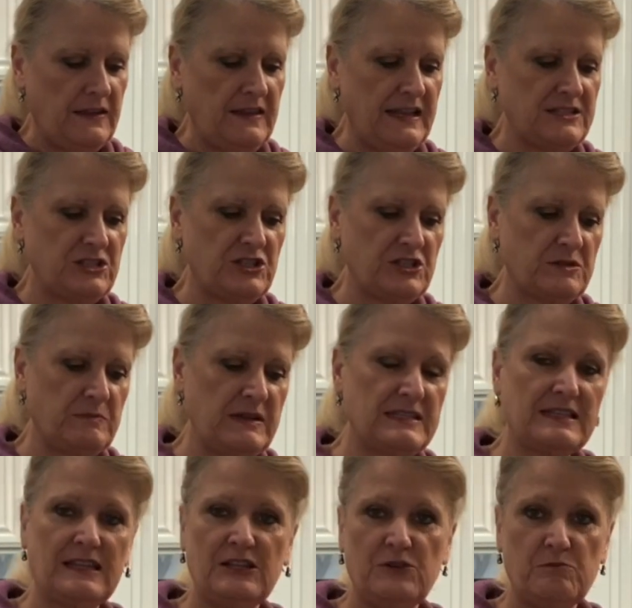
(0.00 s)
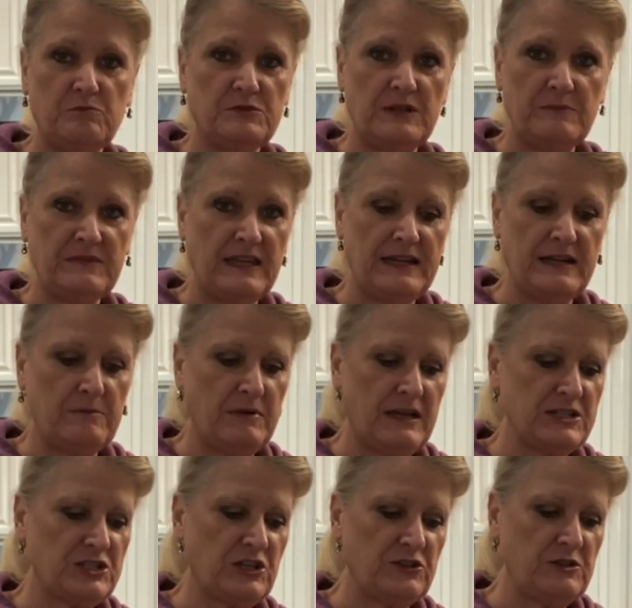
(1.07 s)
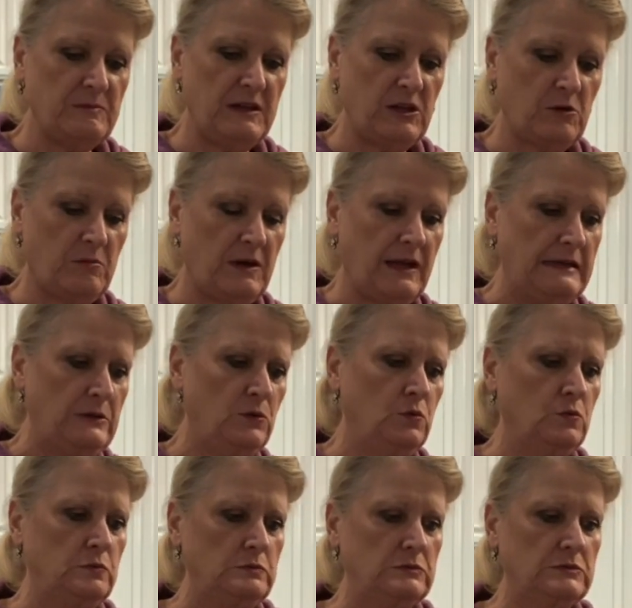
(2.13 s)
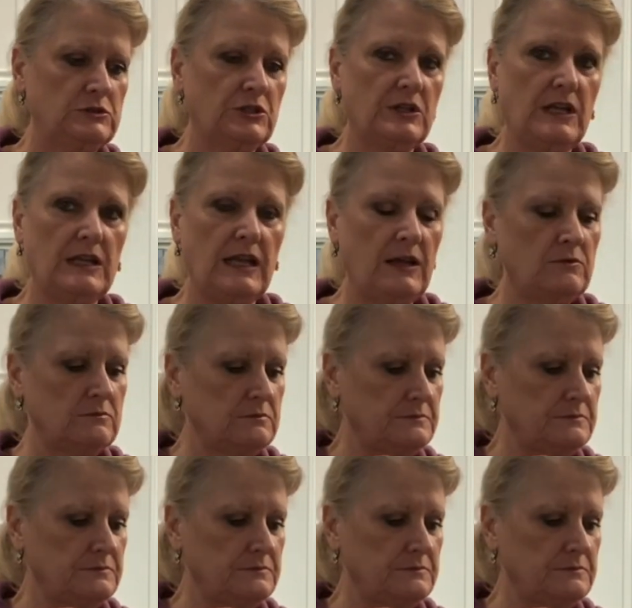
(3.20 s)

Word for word: And that's just basically dump that in a pie shell and make the pie. Ooh, turn it down.